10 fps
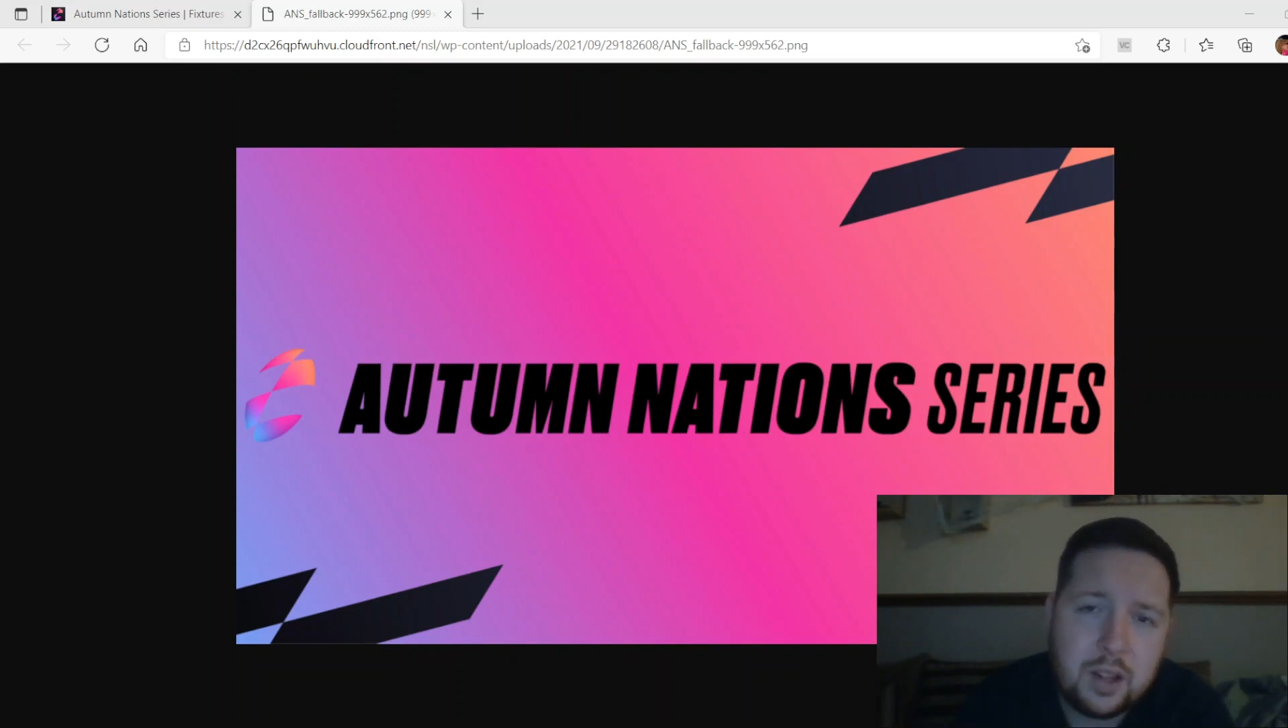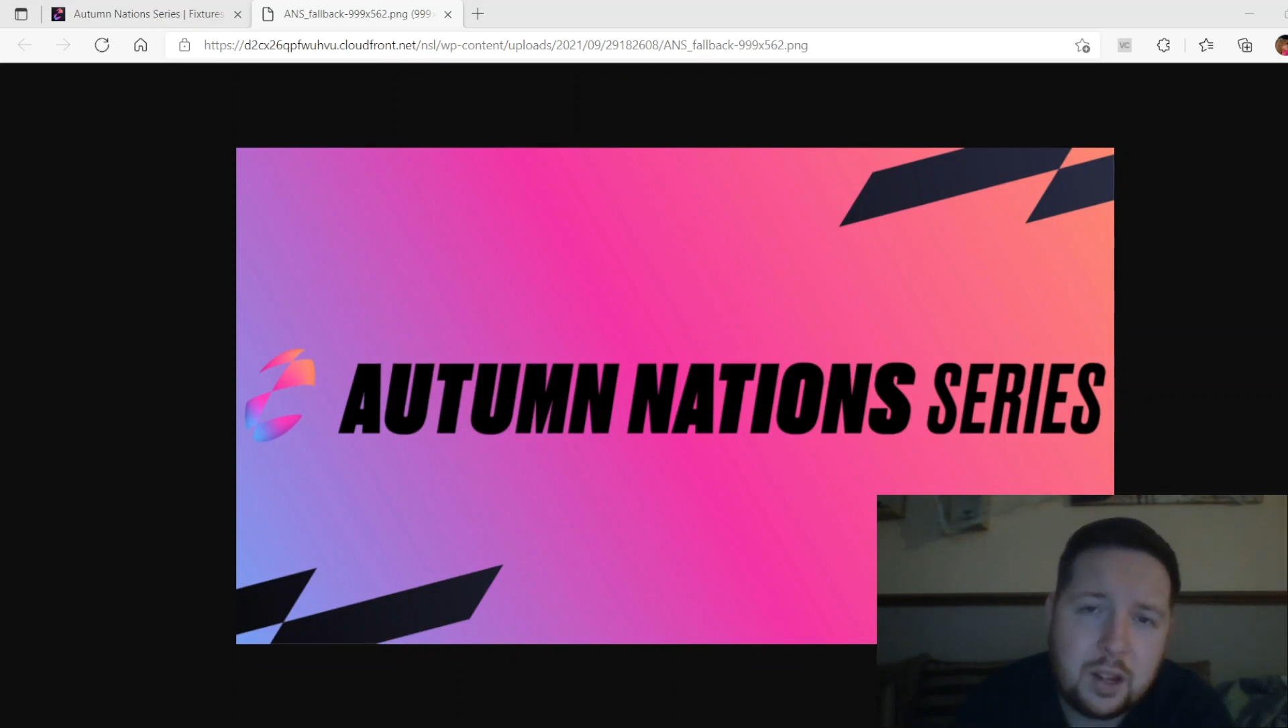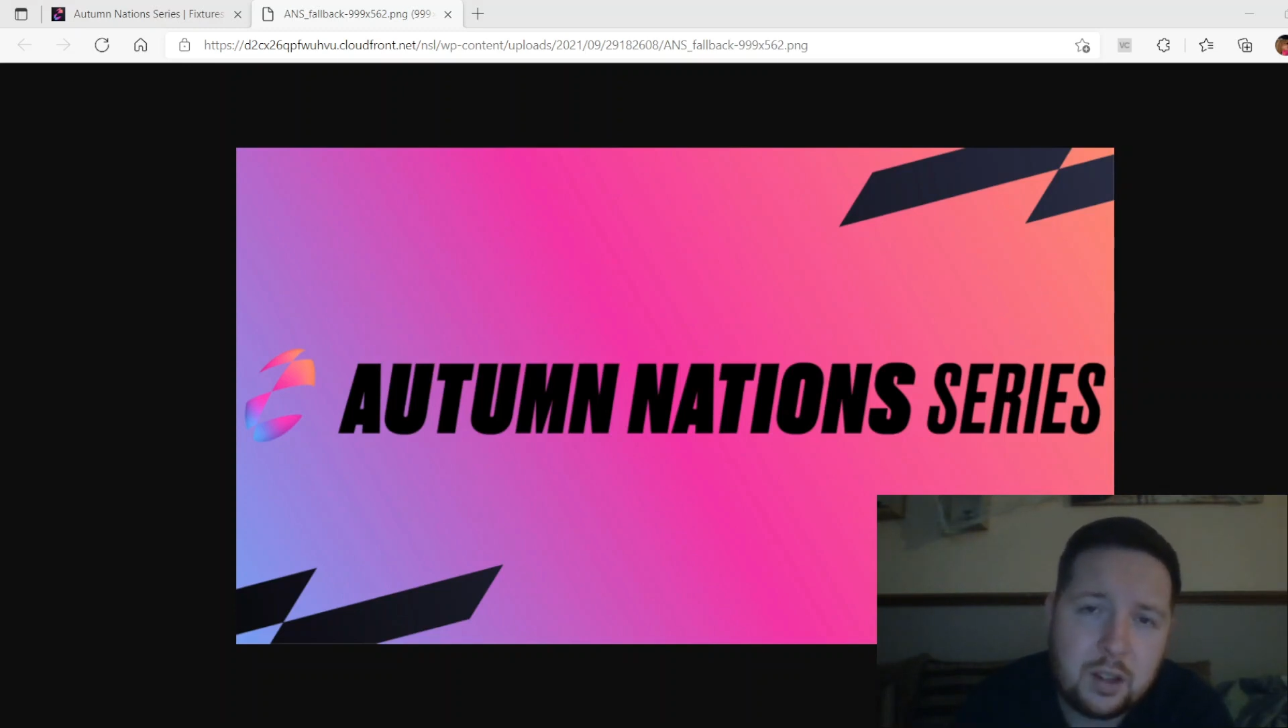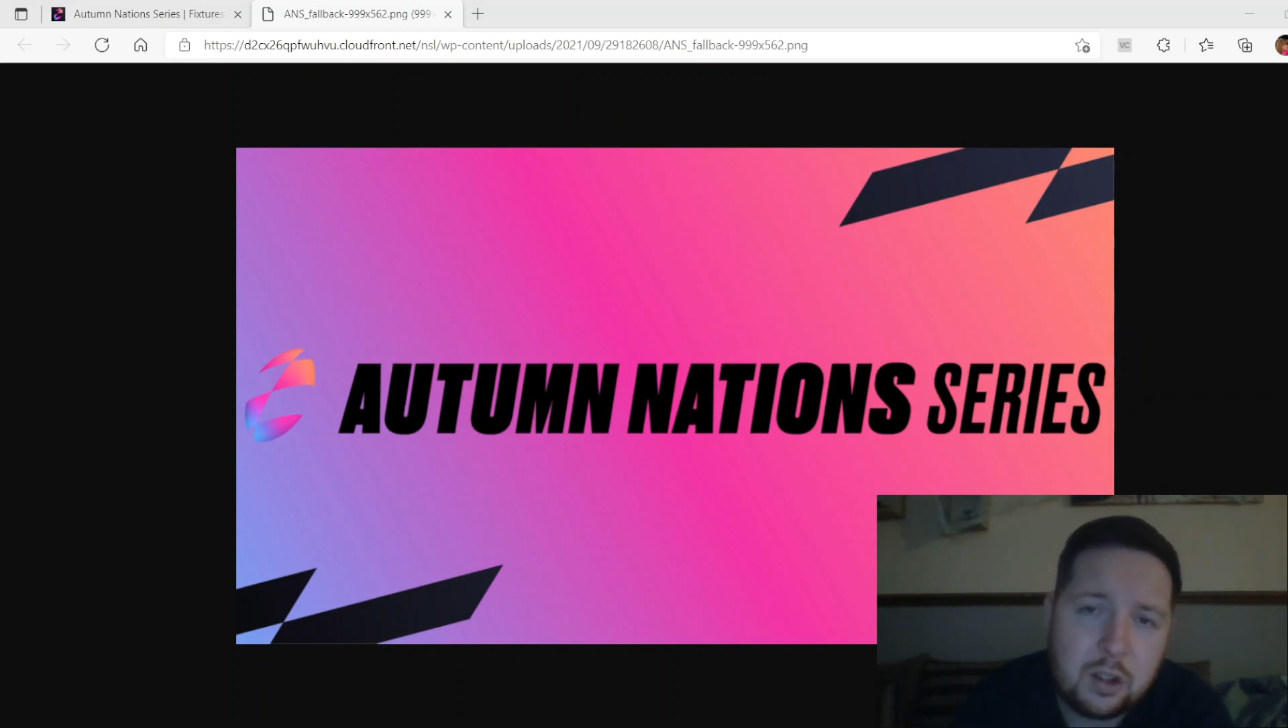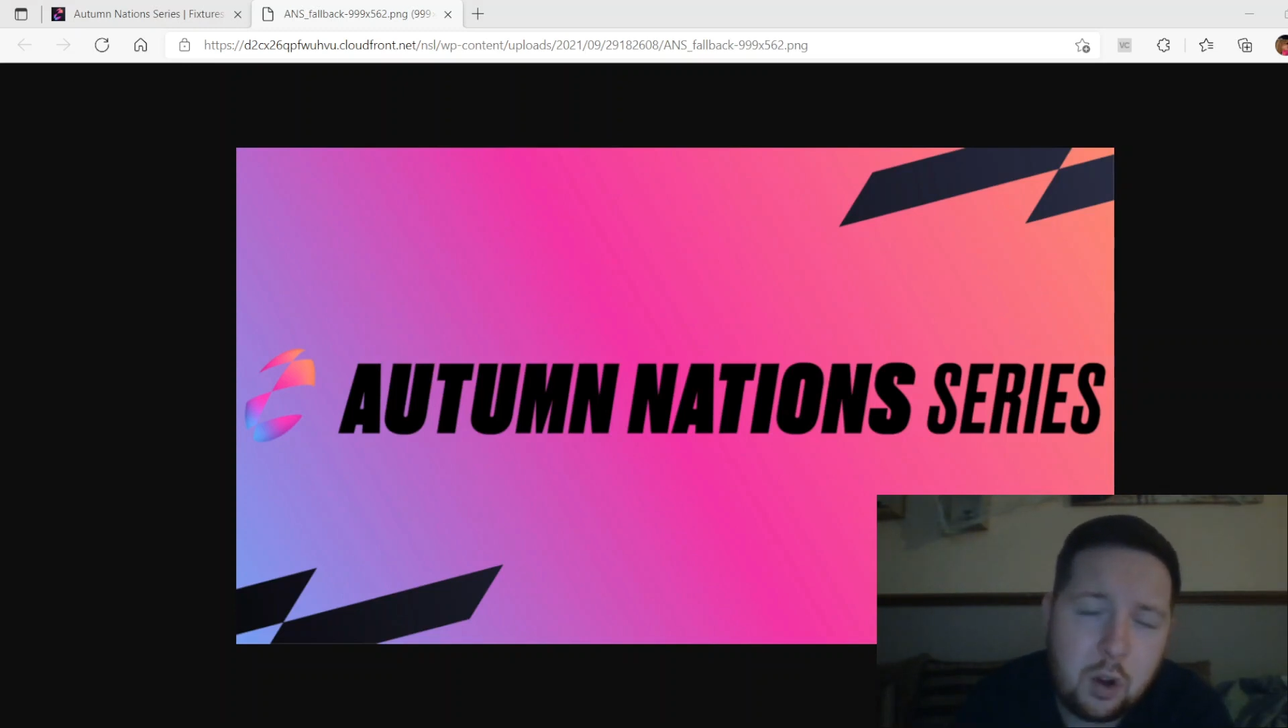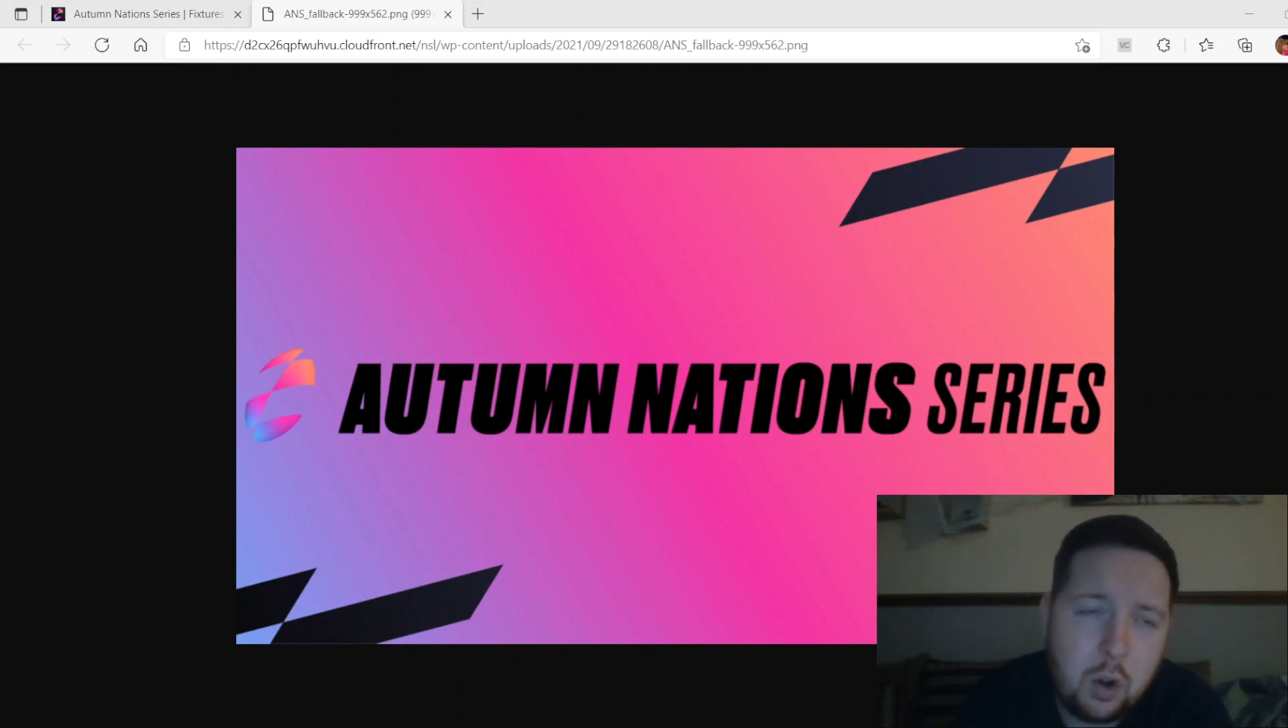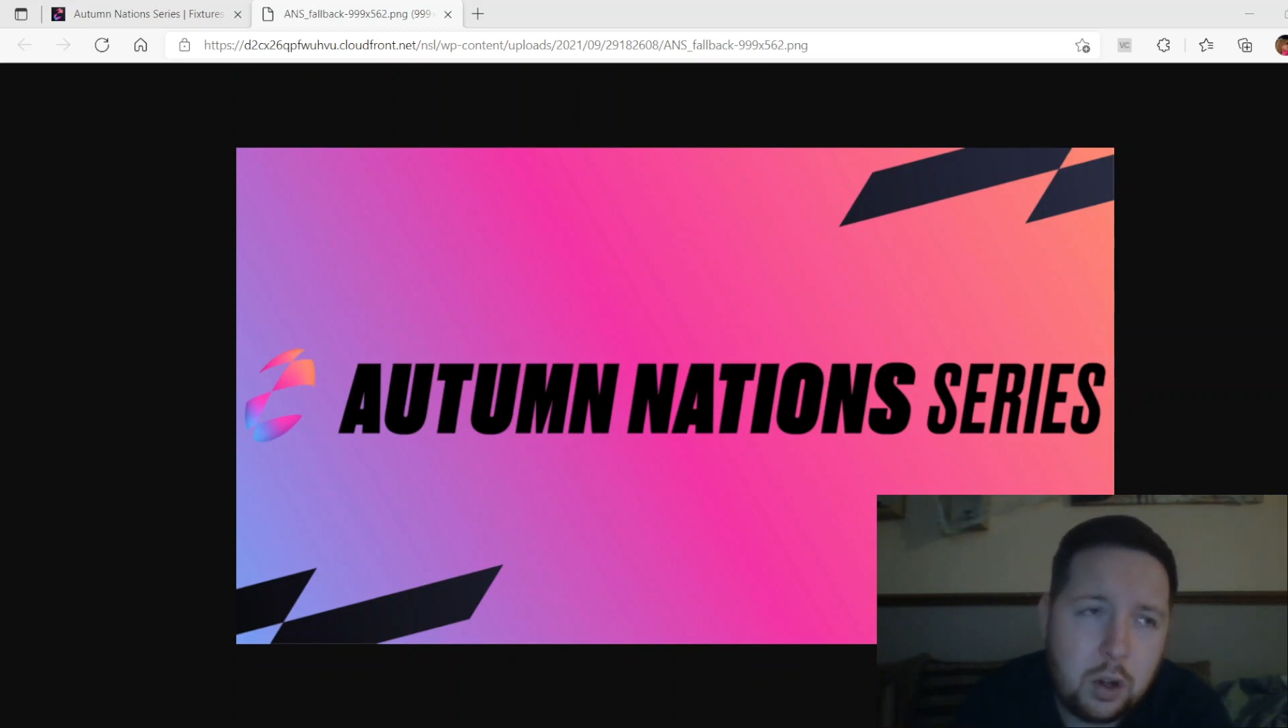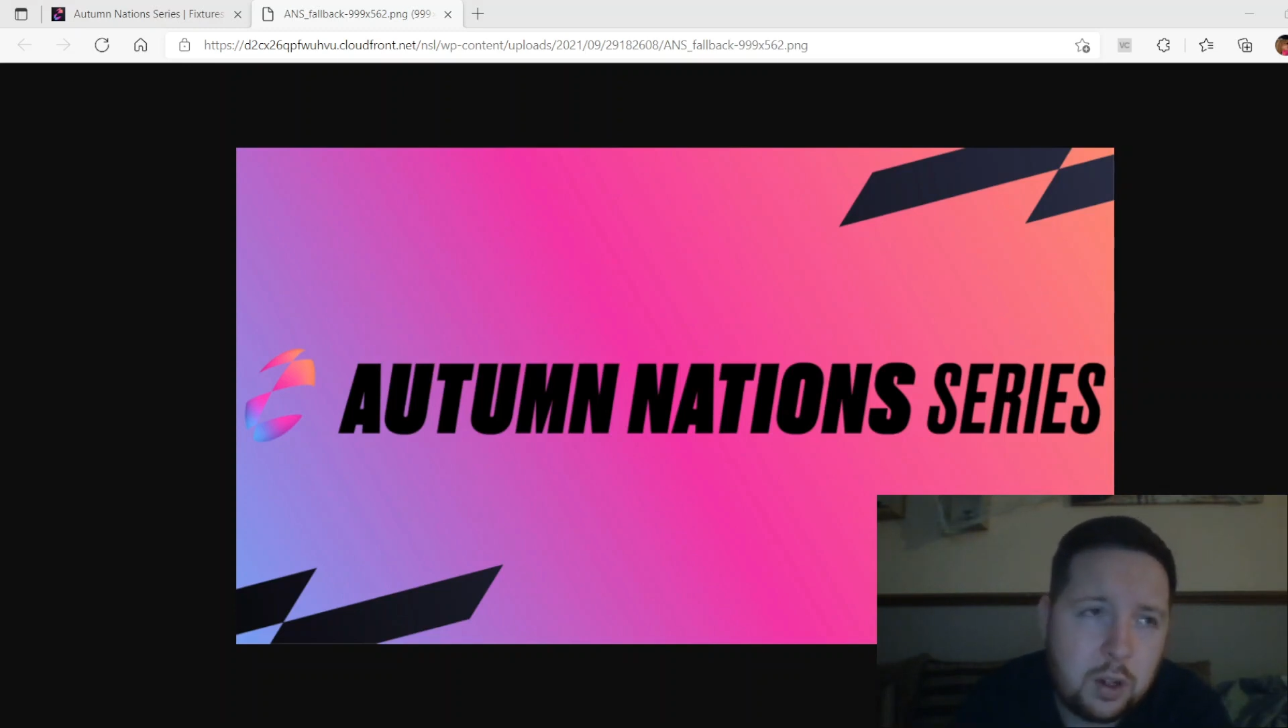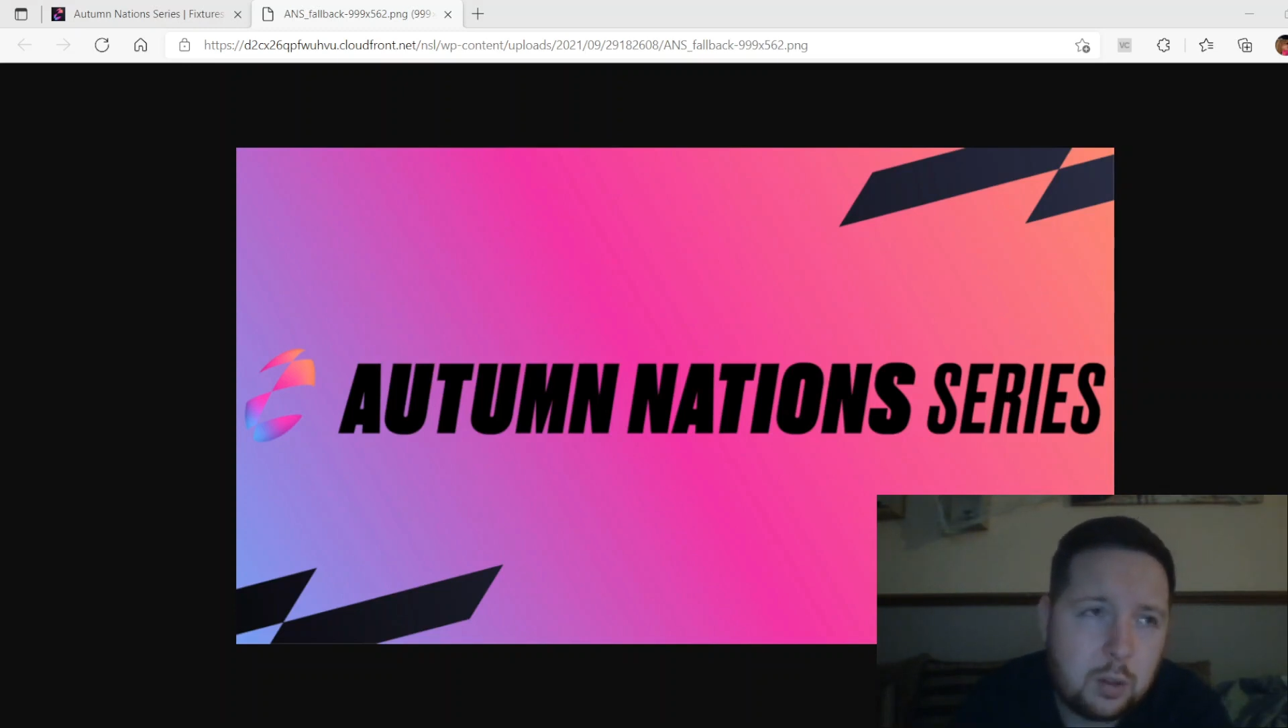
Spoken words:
and Scotland